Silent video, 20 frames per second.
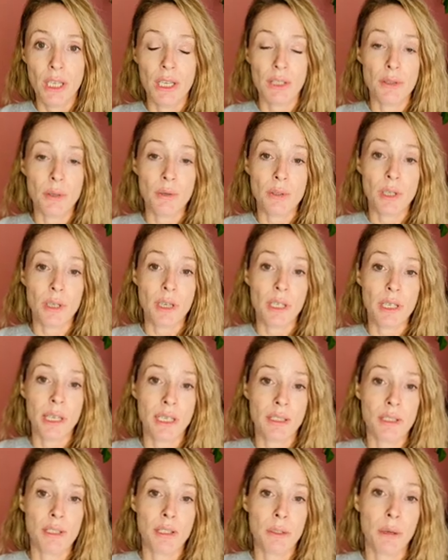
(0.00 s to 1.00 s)
It's also
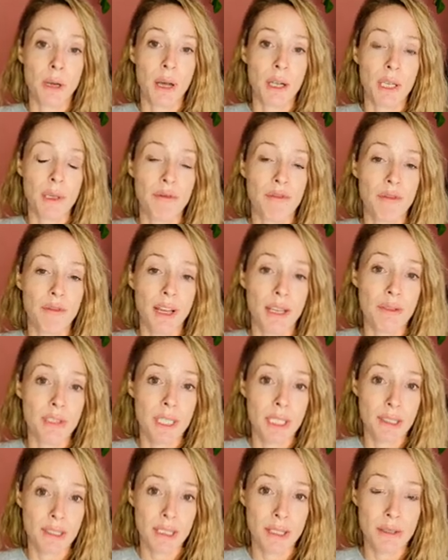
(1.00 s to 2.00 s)
connected to our
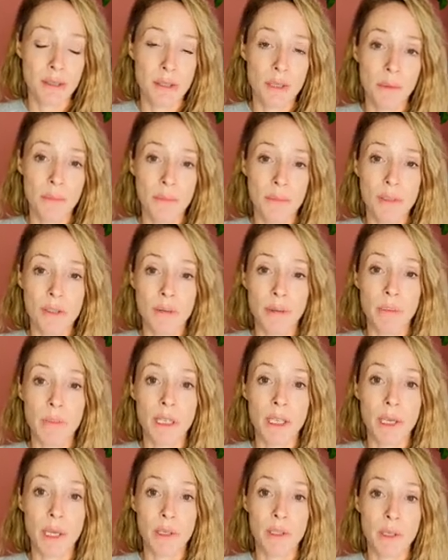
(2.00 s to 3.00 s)
lymphatic system. So when
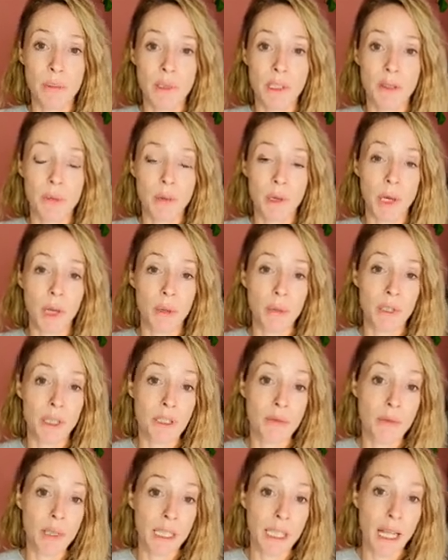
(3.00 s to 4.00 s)
we learn to breathe well, we
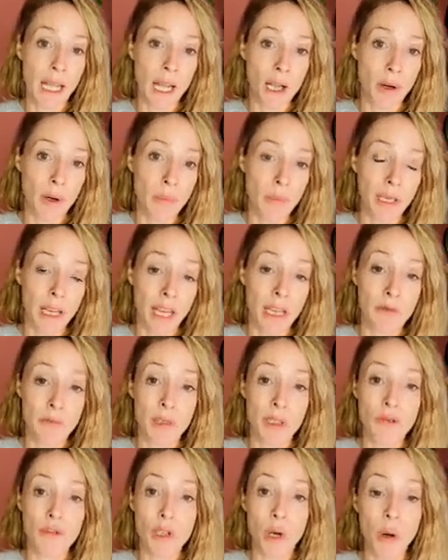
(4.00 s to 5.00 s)
can really help get
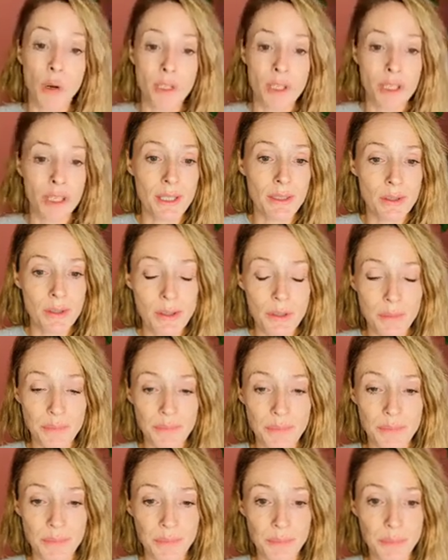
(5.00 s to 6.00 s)
rid of toxins.
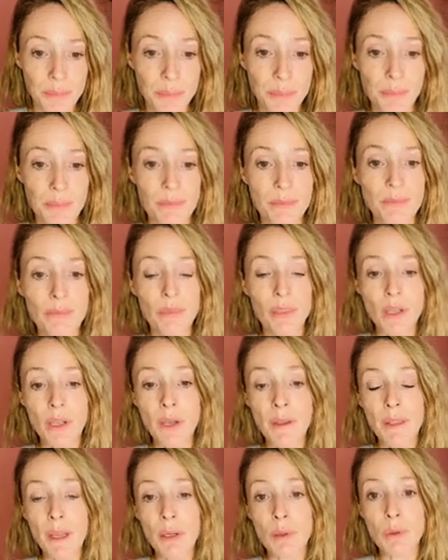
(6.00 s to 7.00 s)

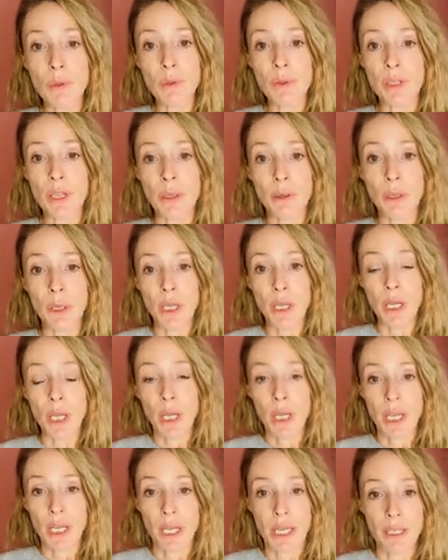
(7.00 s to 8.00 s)
And then also
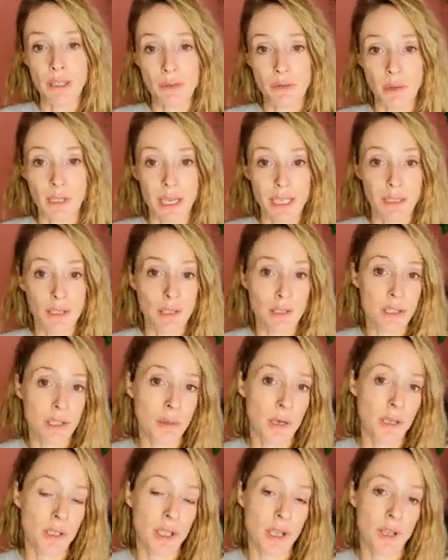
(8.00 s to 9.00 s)
it's related
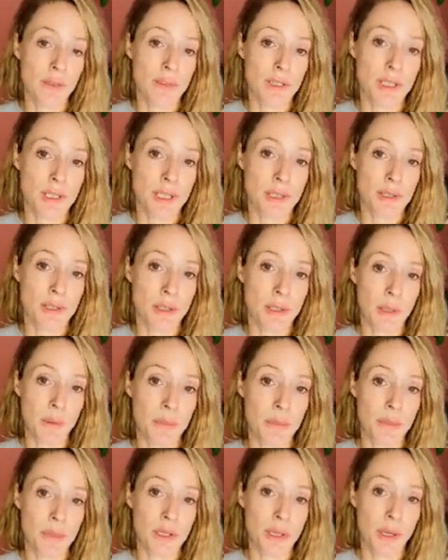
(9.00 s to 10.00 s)
to our nervous
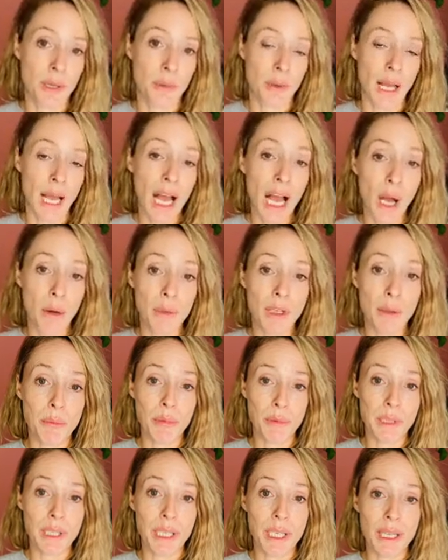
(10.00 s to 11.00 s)
system. So how we
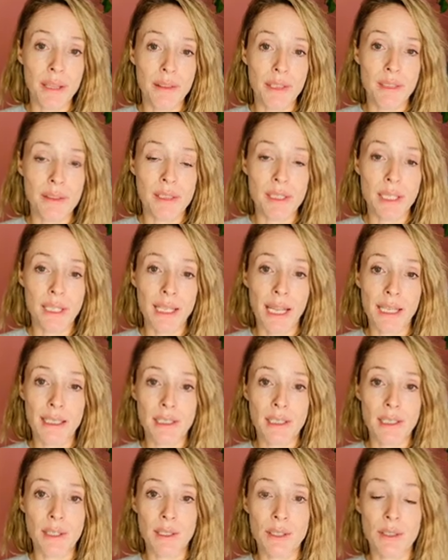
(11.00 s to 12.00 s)
breathe is
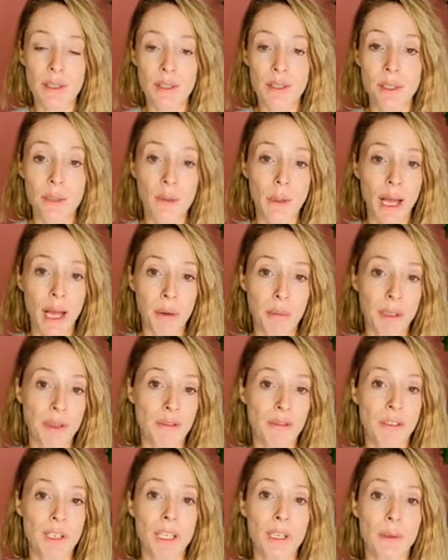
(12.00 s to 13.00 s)
connected to how we
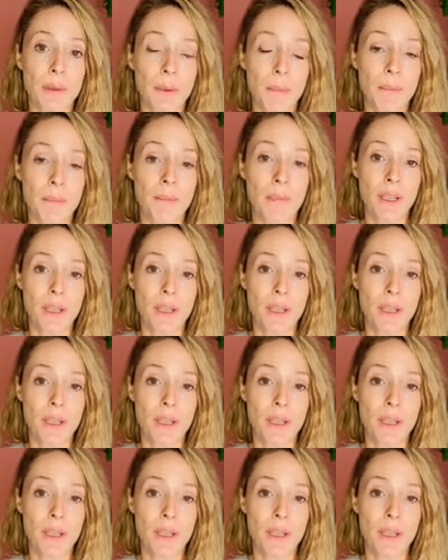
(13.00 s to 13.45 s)
feel.